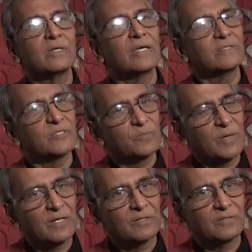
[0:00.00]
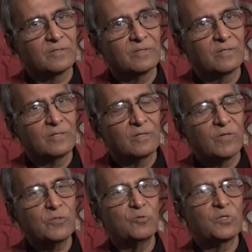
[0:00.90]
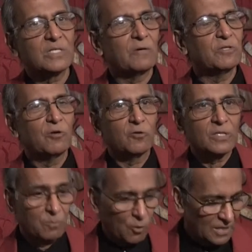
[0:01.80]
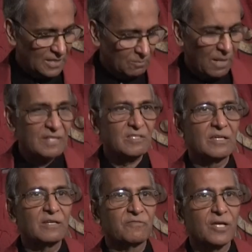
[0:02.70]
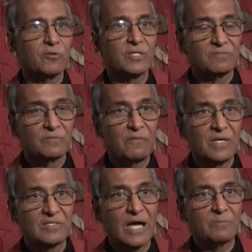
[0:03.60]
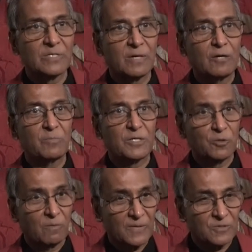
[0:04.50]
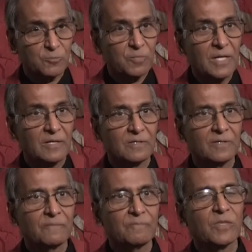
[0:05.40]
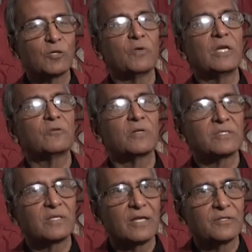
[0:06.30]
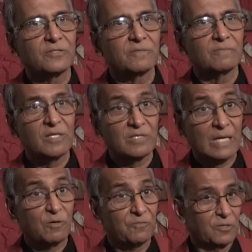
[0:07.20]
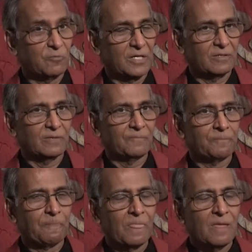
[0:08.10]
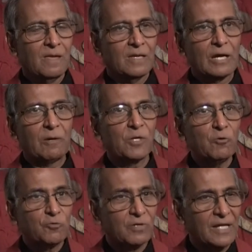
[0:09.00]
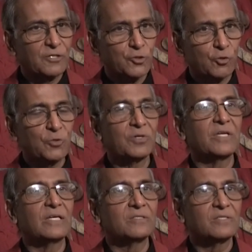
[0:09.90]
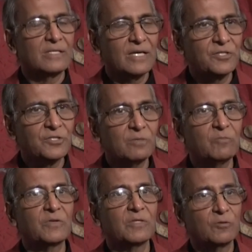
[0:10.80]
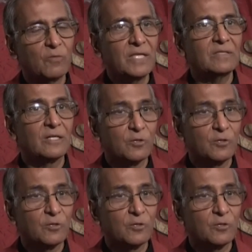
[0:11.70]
as a spirit. Once you discover you are not the body and the mind, this little fellow that waving his arms about, but you are the spirit, you hit your destination. That's the aim of Advaita. Now, I am going to try and show you the reconciliation between Dvaita and